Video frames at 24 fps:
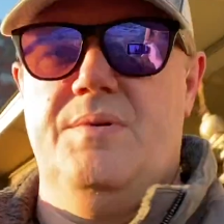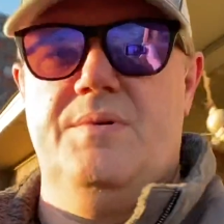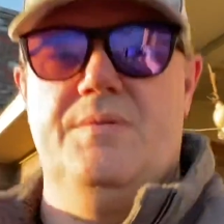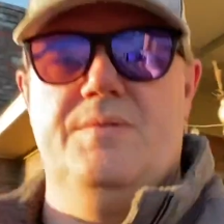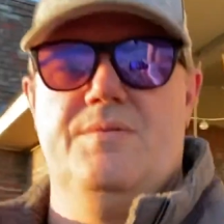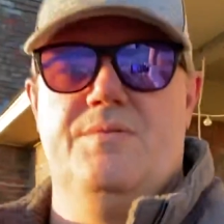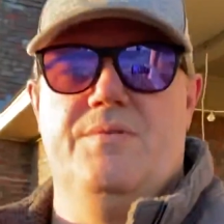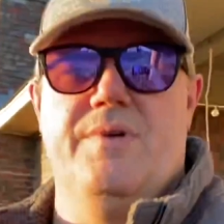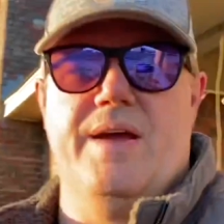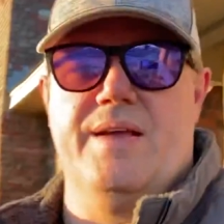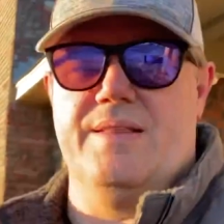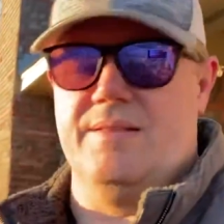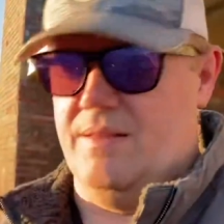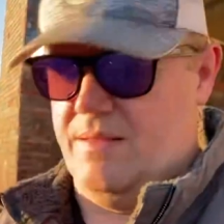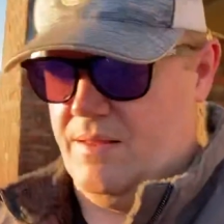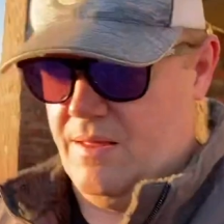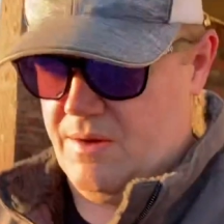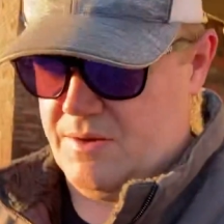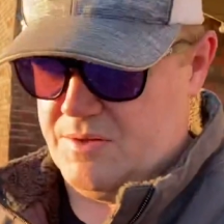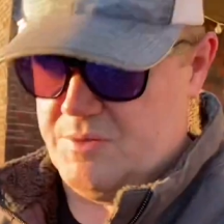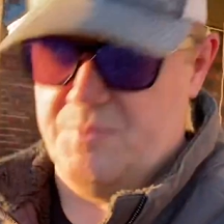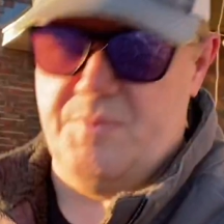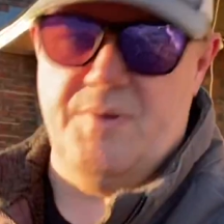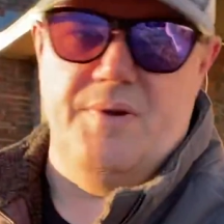drag the
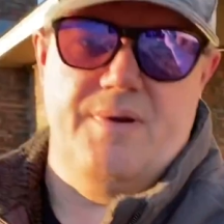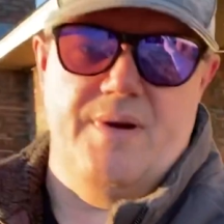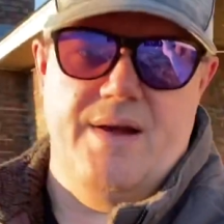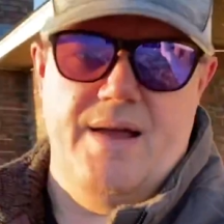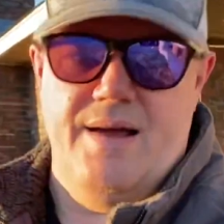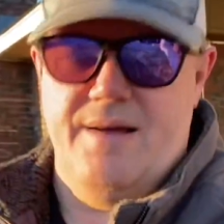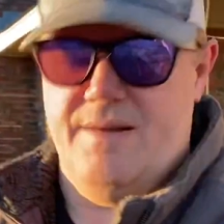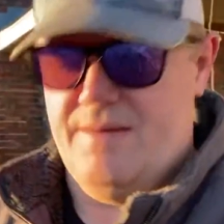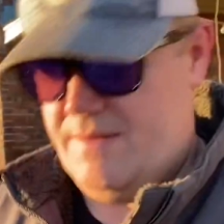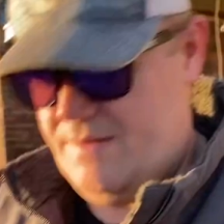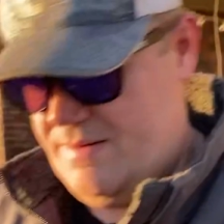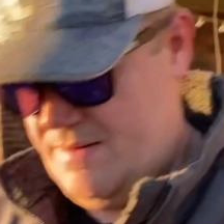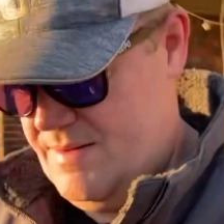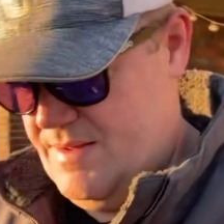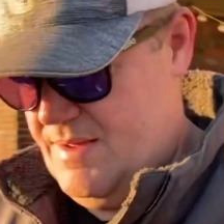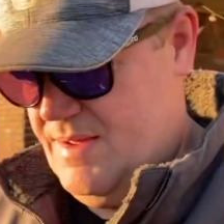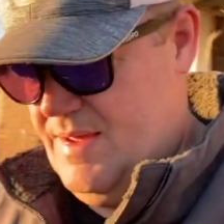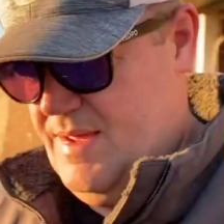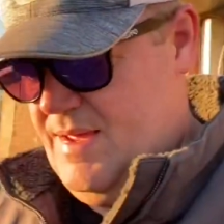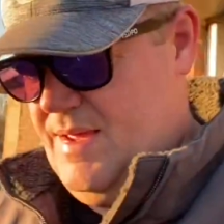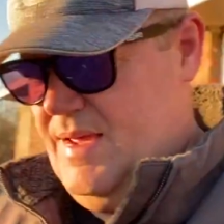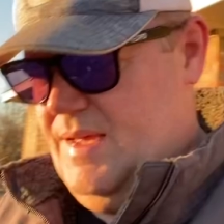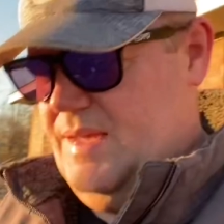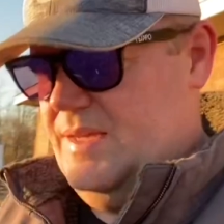log splitter out,
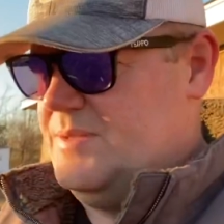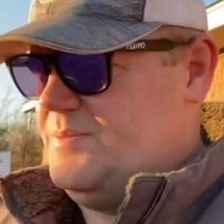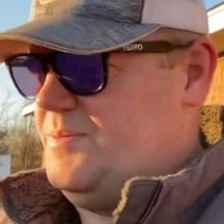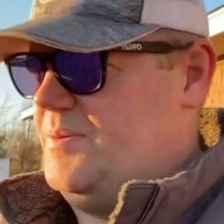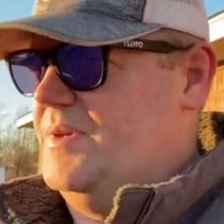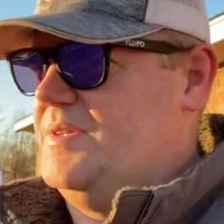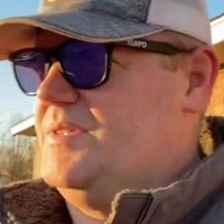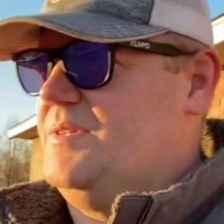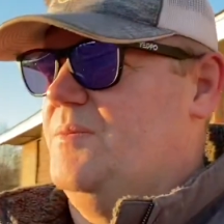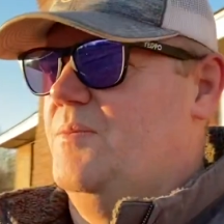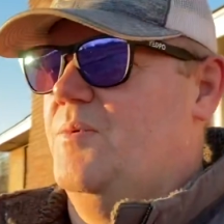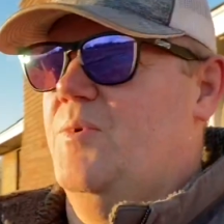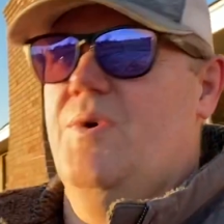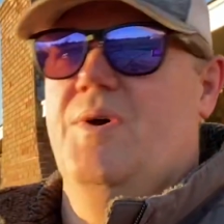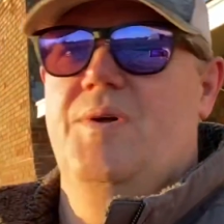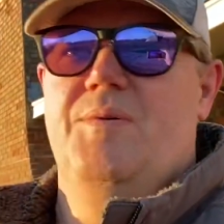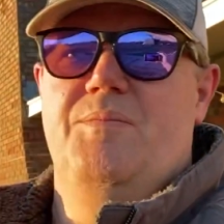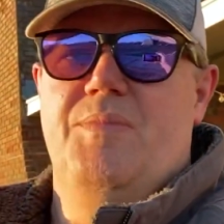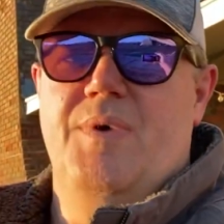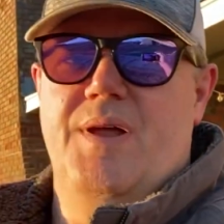split some wood,